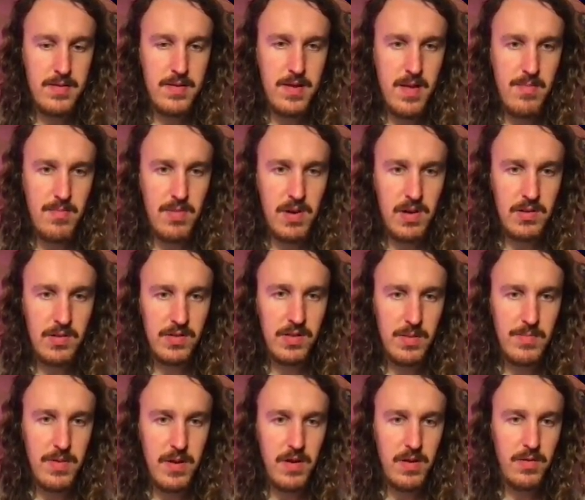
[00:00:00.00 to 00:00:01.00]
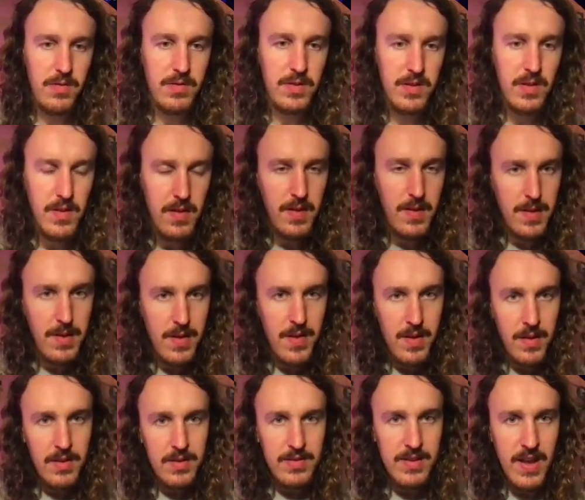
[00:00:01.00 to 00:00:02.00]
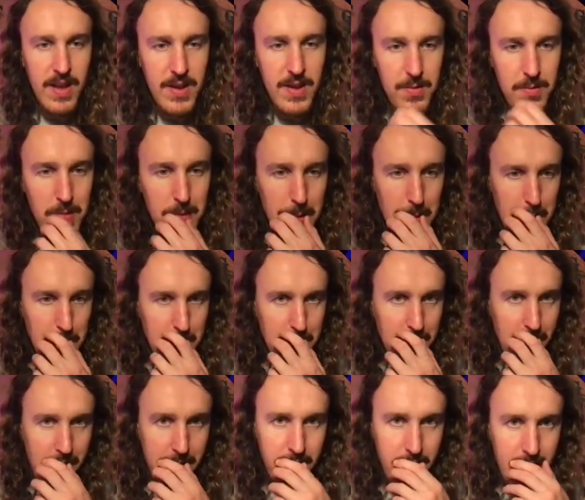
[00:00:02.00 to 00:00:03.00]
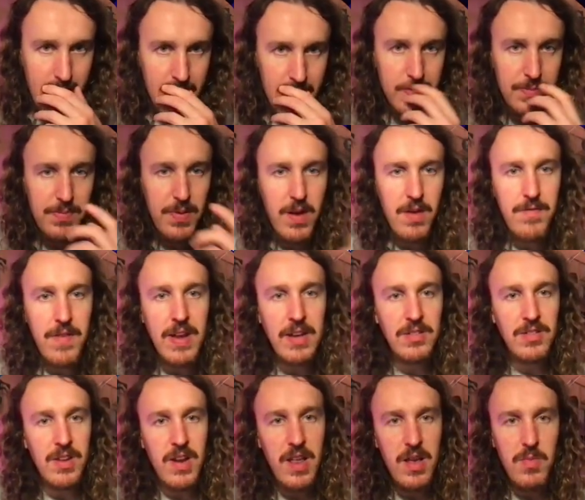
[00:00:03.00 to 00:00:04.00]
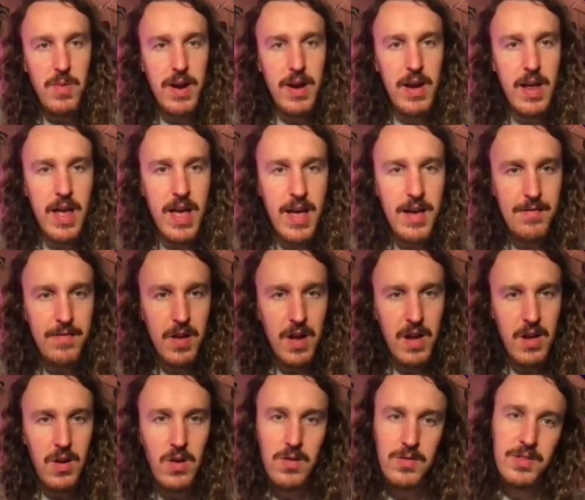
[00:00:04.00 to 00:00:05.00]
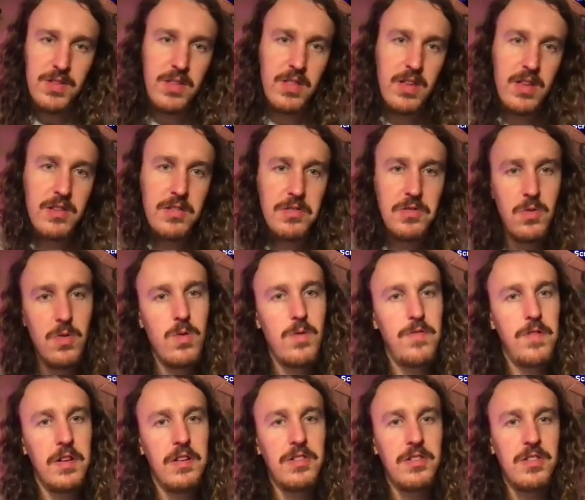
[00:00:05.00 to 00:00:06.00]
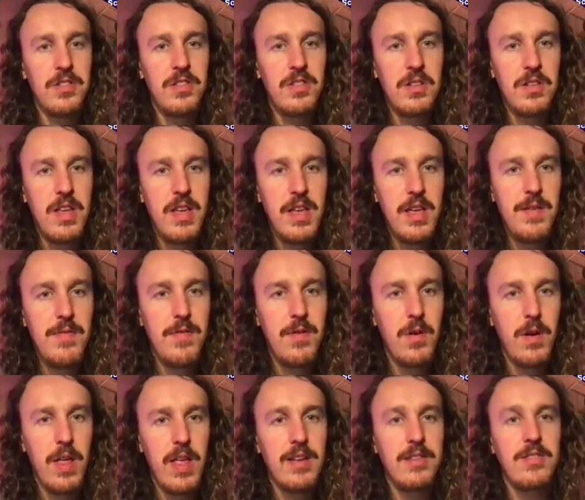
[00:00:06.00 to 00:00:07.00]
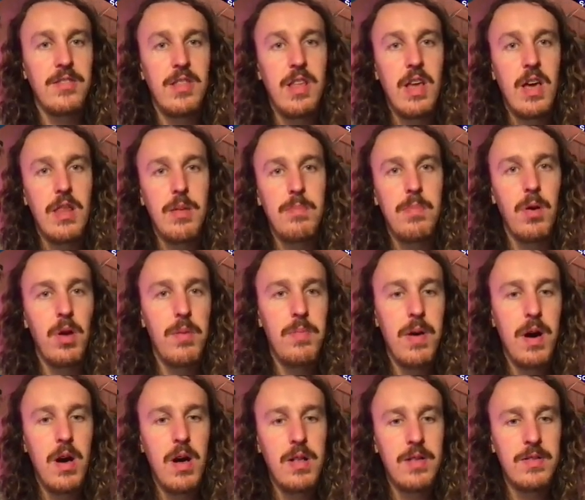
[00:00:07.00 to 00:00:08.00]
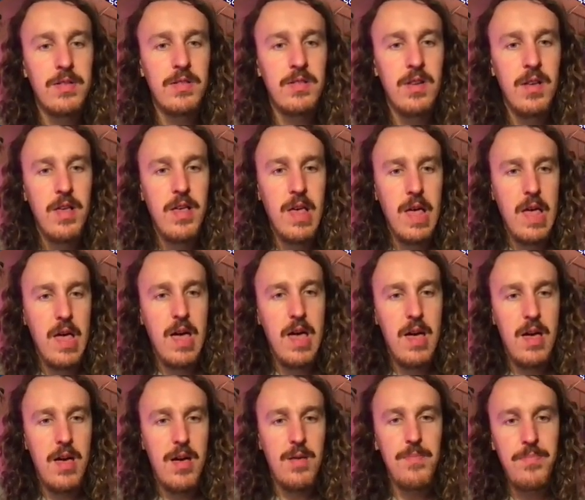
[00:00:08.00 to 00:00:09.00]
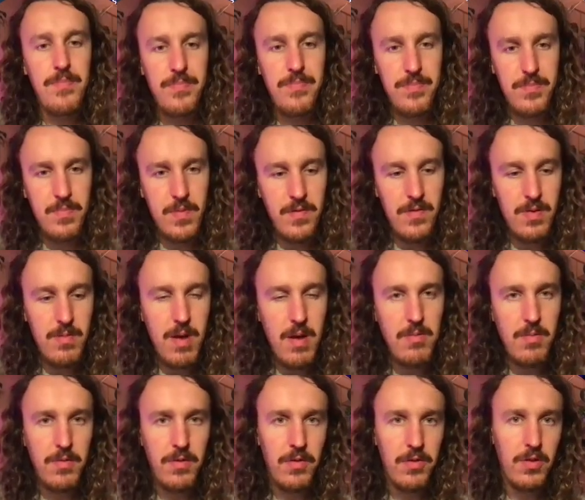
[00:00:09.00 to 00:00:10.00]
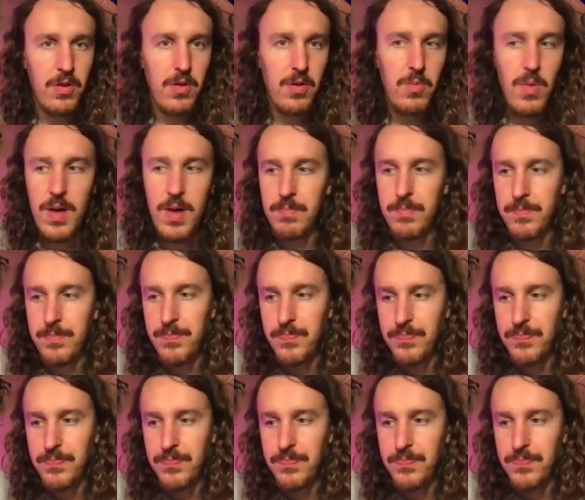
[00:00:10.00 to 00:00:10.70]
and pass it the pose. So you might have guessed, but eventually we're going to have like lots of these draw functions in here for each of the other body parts, but for the moment we've just got one.